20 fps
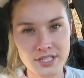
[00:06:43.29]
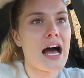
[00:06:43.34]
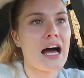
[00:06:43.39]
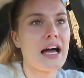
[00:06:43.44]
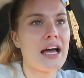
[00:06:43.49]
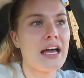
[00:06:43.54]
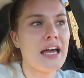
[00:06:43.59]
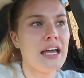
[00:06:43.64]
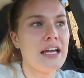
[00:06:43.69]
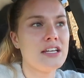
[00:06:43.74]

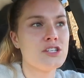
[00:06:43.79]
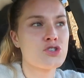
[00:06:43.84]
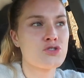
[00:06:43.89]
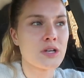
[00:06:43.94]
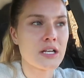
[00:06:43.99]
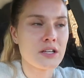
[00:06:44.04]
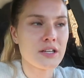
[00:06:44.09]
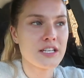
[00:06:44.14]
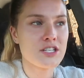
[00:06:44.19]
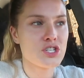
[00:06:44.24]
I
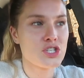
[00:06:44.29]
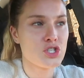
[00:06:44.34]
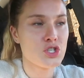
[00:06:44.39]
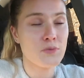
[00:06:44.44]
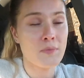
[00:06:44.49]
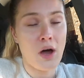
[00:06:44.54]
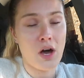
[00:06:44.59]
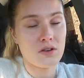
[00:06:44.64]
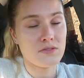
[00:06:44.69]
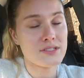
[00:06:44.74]
strictly just
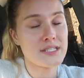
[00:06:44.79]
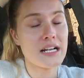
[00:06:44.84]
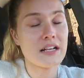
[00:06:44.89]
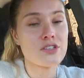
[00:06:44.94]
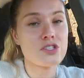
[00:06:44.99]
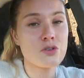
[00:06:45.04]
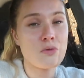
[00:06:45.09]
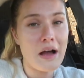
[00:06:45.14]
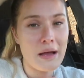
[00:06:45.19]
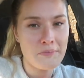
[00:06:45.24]
do bottles now,
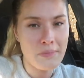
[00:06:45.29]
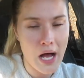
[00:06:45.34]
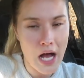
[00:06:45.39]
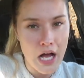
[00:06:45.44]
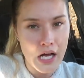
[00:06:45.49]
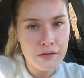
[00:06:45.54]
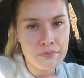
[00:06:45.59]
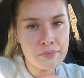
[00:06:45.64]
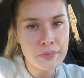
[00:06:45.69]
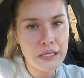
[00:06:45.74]
so I
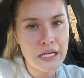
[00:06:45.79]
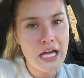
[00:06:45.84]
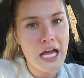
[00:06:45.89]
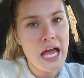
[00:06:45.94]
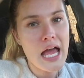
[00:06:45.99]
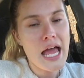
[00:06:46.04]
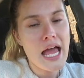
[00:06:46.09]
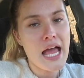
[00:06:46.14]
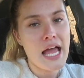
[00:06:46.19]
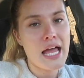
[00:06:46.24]
pump
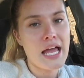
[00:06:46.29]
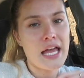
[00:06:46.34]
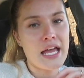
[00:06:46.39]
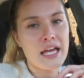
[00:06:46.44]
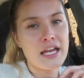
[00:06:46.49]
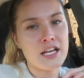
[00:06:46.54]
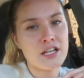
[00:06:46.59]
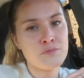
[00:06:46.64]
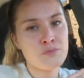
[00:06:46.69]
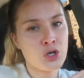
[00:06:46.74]

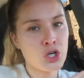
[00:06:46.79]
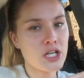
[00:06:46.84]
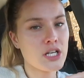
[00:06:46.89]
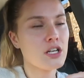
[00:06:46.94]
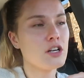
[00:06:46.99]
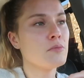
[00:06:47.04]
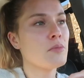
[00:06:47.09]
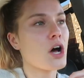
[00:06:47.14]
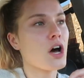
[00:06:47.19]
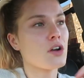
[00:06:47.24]
and put it
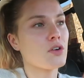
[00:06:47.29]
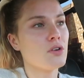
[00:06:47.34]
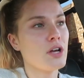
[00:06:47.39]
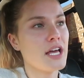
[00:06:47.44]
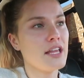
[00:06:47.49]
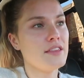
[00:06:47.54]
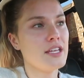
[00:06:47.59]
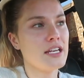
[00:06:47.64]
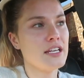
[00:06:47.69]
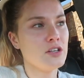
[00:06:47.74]
in a bottle
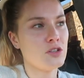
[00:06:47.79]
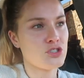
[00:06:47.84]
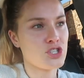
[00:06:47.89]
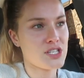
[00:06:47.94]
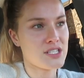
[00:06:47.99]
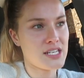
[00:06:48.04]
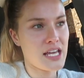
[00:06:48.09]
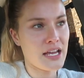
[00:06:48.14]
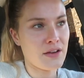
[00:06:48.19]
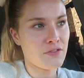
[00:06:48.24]
and then he'll
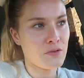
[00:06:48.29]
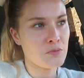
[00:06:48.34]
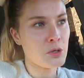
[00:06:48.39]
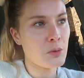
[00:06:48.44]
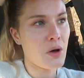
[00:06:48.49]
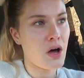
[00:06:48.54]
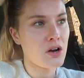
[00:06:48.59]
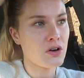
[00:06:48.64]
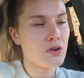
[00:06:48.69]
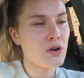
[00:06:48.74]
just take it from the
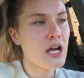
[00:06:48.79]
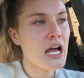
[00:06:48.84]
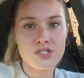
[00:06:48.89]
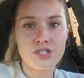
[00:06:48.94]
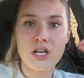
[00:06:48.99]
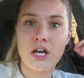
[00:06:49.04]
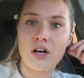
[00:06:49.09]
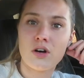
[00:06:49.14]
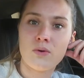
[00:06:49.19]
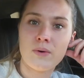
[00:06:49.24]
bottle.
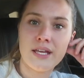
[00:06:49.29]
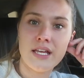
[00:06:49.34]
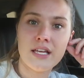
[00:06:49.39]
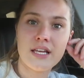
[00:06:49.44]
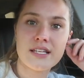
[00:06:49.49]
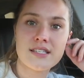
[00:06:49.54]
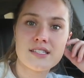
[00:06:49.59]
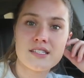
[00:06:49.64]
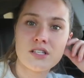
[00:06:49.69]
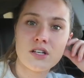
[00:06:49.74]
So he
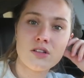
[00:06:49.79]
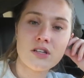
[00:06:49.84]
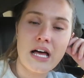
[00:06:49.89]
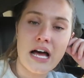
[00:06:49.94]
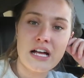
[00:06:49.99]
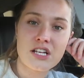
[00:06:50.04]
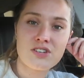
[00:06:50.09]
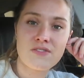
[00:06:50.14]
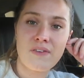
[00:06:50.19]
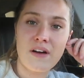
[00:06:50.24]
can still
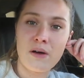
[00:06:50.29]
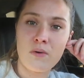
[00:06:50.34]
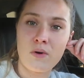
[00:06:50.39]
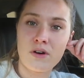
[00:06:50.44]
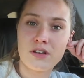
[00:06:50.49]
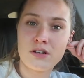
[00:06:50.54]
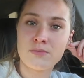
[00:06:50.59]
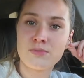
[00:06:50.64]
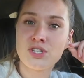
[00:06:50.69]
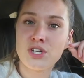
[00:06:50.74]
latch if I
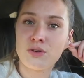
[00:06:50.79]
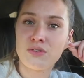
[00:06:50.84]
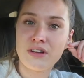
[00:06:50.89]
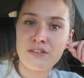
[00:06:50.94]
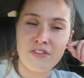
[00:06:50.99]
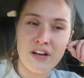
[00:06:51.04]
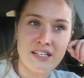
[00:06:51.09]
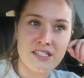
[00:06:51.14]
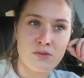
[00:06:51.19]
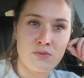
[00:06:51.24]
wanted him to, and
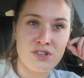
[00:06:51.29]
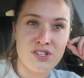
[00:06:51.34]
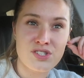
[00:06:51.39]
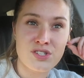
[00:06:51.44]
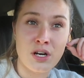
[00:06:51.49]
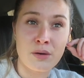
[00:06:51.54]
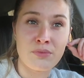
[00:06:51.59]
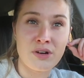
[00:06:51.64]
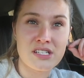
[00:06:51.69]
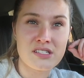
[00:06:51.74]
if I did want to
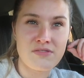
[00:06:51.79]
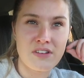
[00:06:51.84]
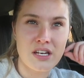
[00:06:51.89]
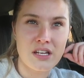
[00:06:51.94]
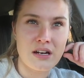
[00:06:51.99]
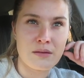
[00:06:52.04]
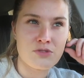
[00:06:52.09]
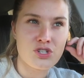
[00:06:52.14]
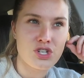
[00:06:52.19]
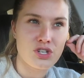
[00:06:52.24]
start
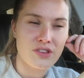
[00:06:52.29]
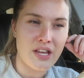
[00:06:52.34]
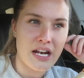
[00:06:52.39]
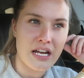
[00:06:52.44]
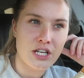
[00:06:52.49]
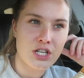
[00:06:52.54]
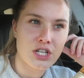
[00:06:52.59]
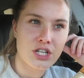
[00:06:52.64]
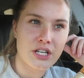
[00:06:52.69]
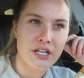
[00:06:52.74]
breastfeeding, I'm sure that
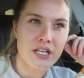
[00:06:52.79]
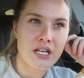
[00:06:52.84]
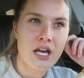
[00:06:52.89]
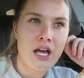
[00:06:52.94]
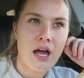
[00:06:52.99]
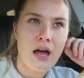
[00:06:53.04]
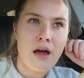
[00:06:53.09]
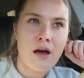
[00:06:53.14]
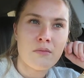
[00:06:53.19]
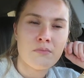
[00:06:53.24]
I could,
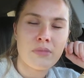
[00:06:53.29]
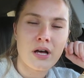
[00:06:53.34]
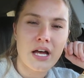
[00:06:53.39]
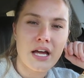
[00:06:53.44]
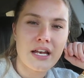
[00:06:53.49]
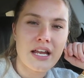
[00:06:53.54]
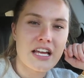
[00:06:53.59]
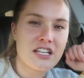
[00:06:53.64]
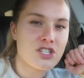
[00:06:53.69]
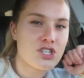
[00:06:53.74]

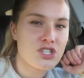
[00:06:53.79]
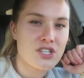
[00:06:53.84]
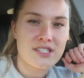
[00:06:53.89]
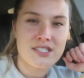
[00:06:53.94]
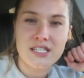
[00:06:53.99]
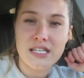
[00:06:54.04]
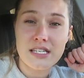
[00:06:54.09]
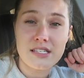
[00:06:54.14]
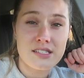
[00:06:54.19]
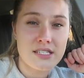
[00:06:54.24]
but it's
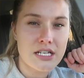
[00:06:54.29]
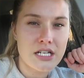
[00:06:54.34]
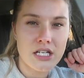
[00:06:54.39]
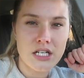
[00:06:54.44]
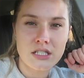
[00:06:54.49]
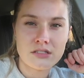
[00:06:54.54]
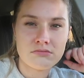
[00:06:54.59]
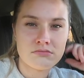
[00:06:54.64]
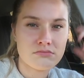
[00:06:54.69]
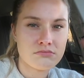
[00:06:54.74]
just
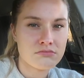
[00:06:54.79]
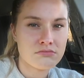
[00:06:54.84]
easier.